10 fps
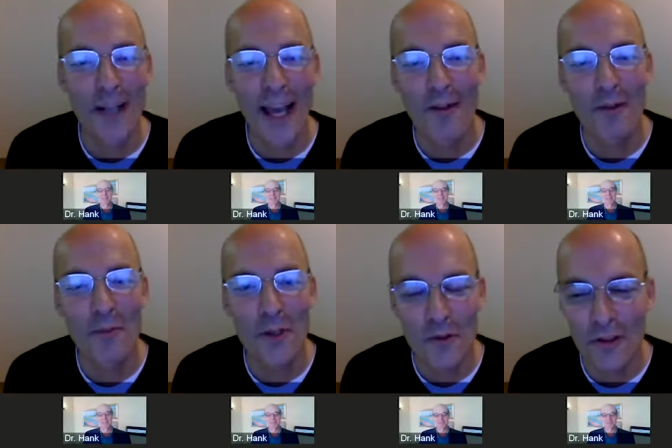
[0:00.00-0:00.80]
have a
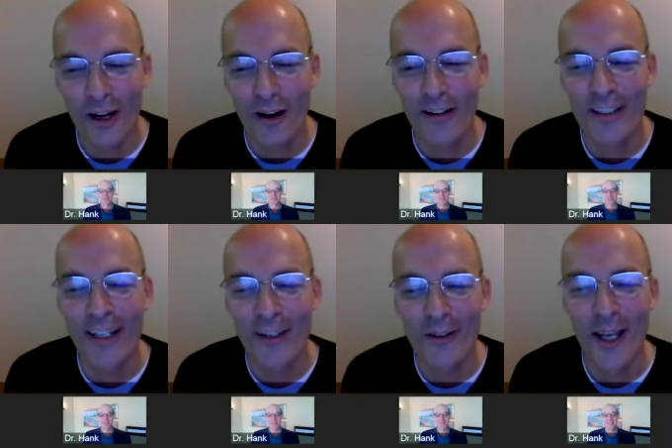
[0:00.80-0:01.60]
business card, and I
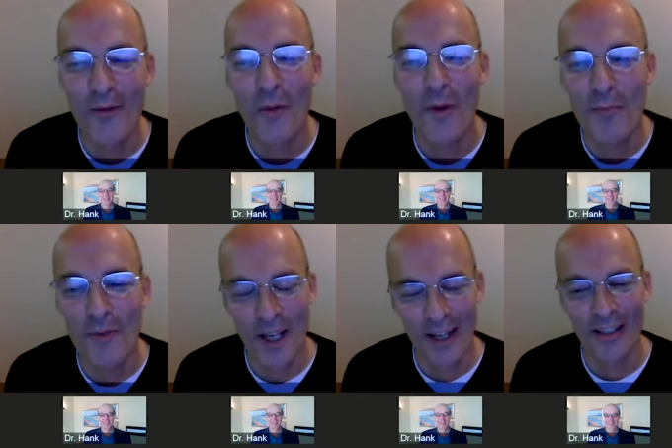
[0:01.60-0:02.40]
don't have a
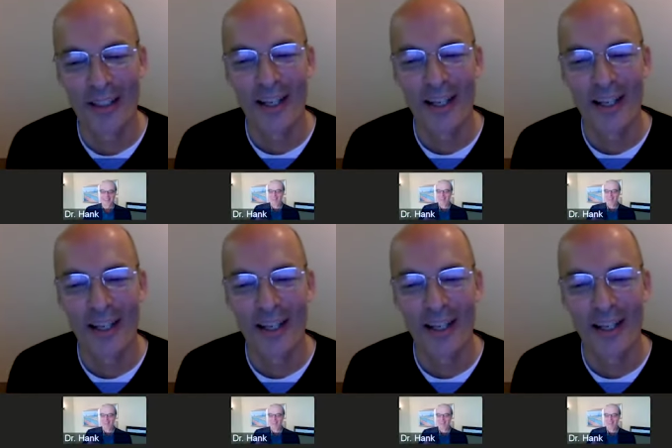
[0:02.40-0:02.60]
website.